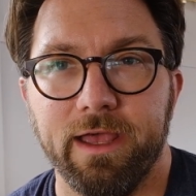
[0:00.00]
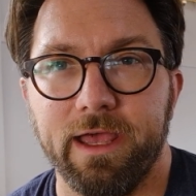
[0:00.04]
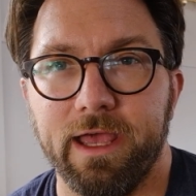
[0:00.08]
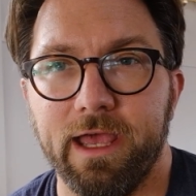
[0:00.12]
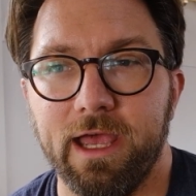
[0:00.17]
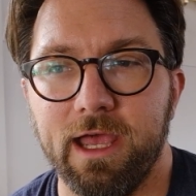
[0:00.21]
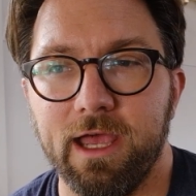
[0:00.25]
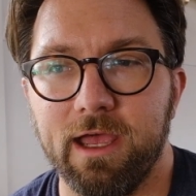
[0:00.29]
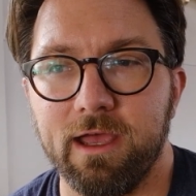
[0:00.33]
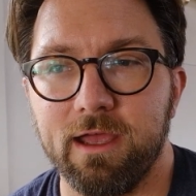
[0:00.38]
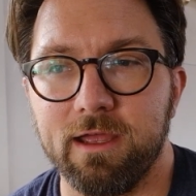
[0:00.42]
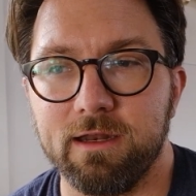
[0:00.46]

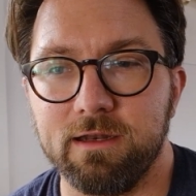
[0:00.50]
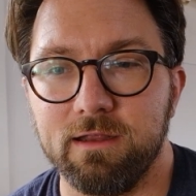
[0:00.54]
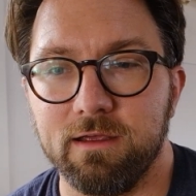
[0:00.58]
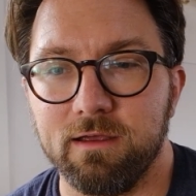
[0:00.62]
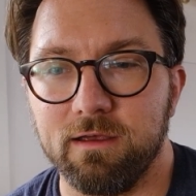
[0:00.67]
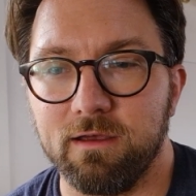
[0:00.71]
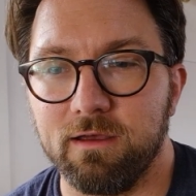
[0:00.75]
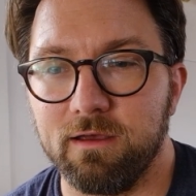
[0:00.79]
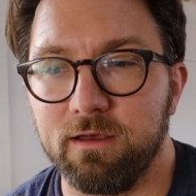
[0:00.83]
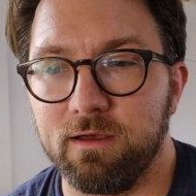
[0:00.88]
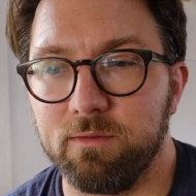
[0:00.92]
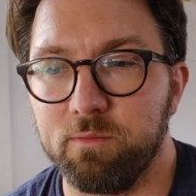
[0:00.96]
add
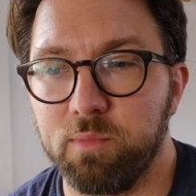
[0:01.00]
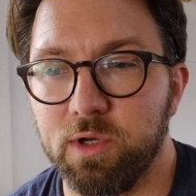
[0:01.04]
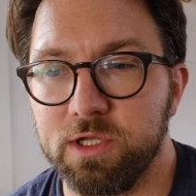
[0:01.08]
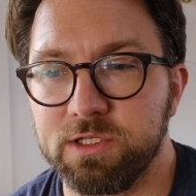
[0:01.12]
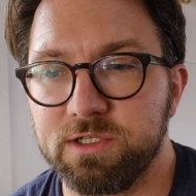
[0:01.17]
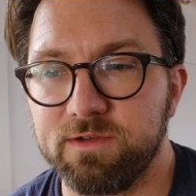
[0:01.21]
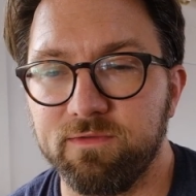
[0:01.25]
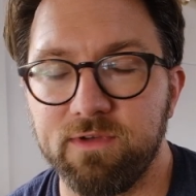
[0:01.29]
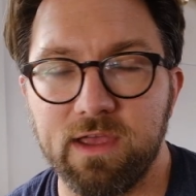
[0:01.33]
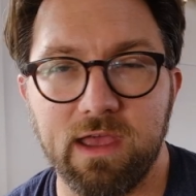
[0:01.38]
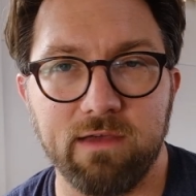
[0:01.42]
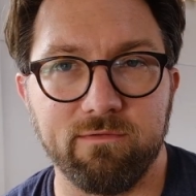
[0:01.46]
a
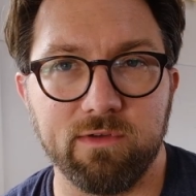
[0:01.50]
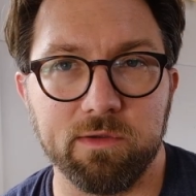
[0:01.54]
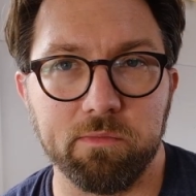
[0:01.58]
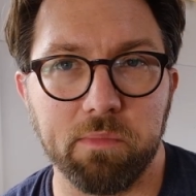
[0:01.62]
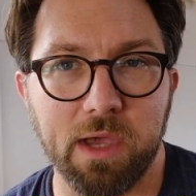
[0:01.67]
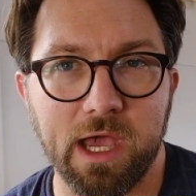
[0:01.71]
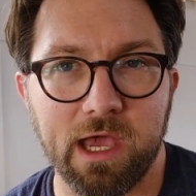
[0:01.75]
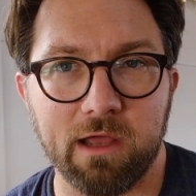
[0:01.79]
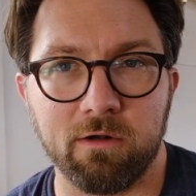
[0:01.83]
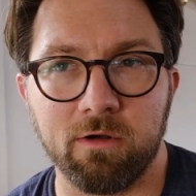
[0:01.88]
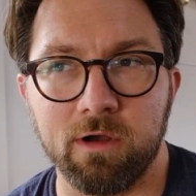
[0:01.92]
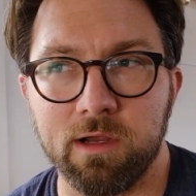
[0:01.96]
bunch of heavy
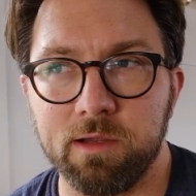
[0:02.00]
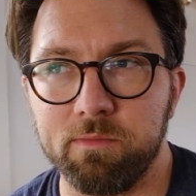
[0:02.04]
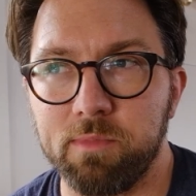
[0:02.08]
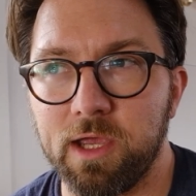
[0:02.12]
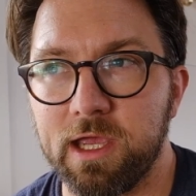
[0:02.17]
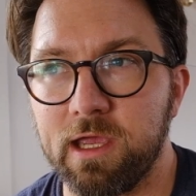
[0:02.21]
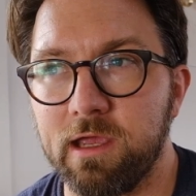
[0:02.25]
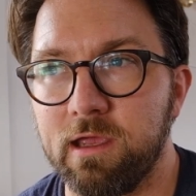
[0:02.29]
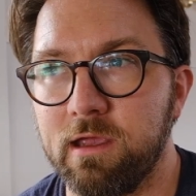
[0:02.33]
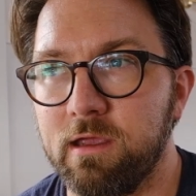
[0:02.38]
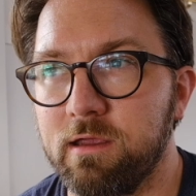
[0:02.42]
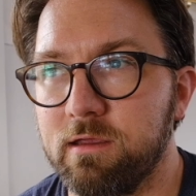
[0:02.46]
battery
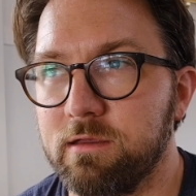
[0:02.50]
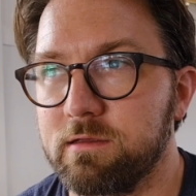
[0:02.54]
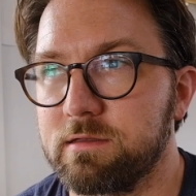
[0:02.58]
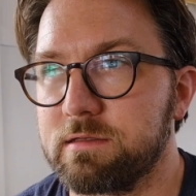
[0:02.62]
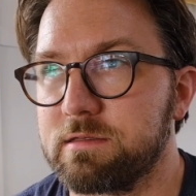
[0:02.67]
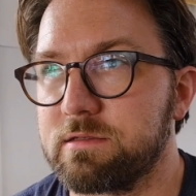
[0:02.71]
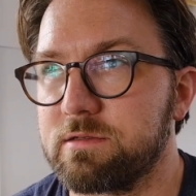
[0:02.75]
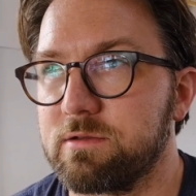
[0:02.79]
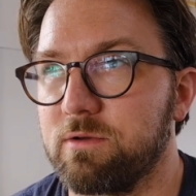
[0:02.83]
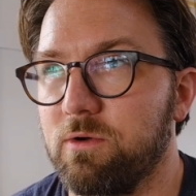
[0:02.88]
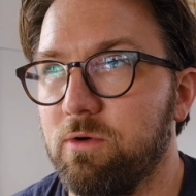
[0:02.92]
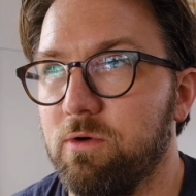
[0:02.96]

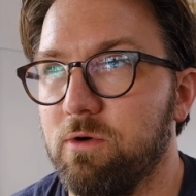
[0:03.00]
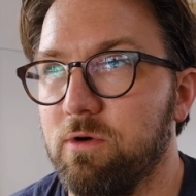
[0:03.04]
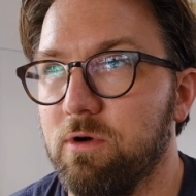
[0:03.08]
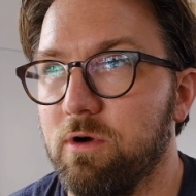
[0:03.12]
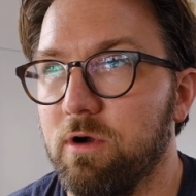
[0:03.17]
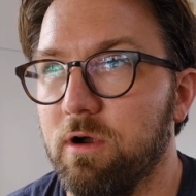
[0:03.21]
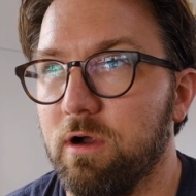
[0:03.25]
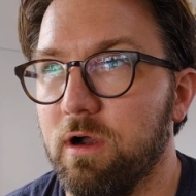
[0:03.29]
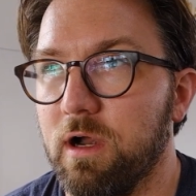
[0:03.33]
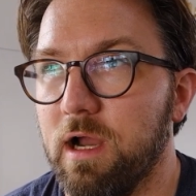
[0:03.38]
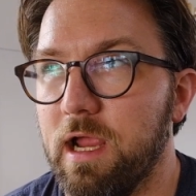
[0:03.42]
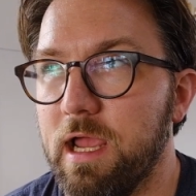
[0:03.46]
banks,
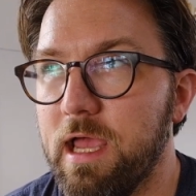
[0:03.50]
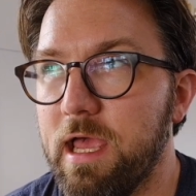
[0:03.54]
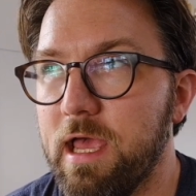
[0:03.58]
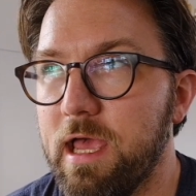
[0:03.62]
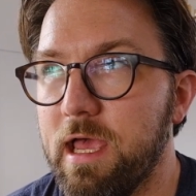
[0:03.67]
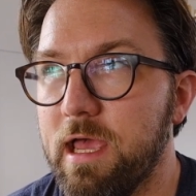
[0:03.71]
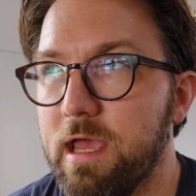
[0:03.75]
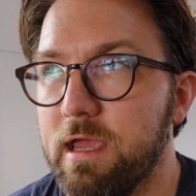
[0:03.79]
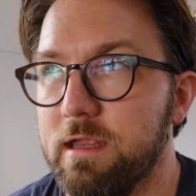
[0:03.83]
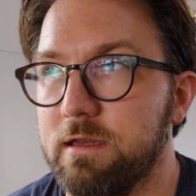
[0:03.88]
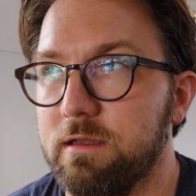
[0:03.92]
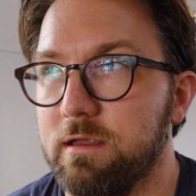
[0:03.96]
or
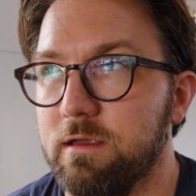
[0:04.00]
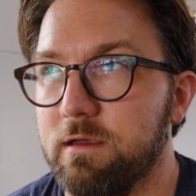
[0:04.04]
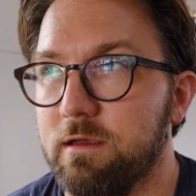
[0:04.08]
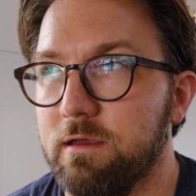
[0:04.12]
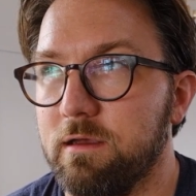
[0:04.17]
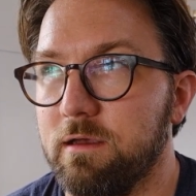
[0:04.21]
add,